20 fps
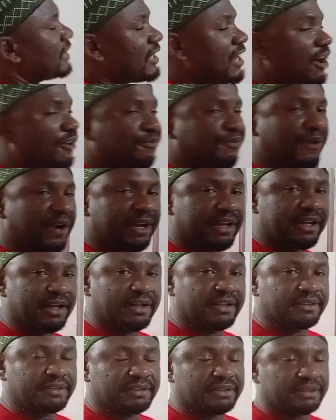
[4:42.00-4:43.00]
As an
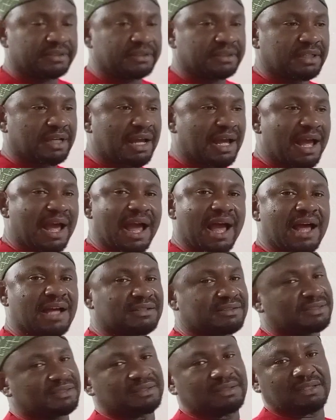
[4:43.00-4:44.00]
African,
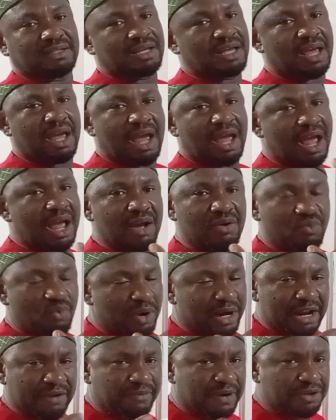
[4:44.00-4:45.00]
as
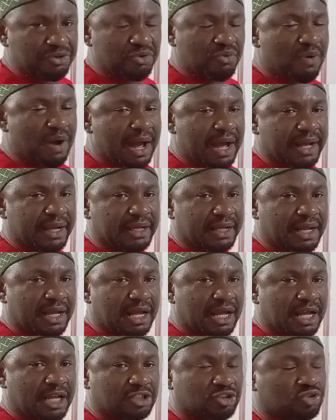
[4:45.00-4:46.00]
wherever you are,
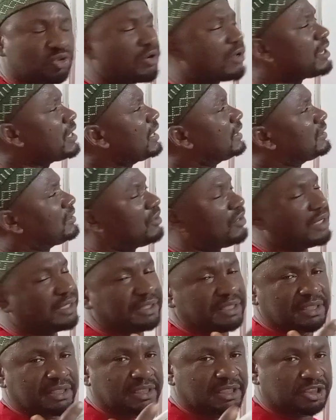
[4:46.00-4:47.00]
as long as
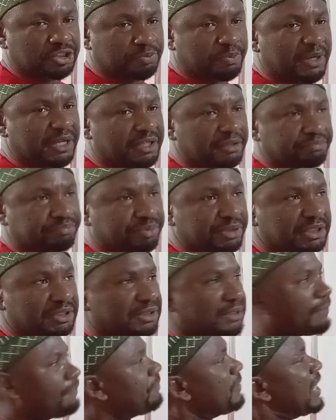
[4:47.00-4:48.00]
you're an English speaking
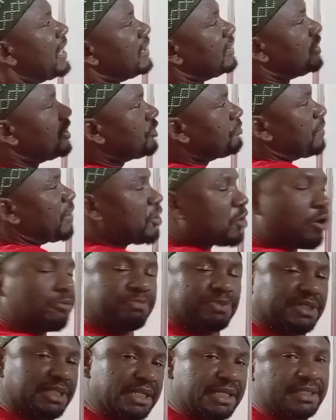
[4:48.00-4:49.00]
person, this
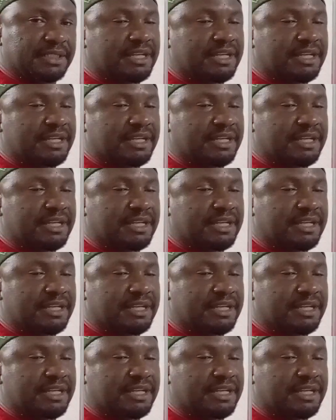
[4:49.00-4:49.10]
becomes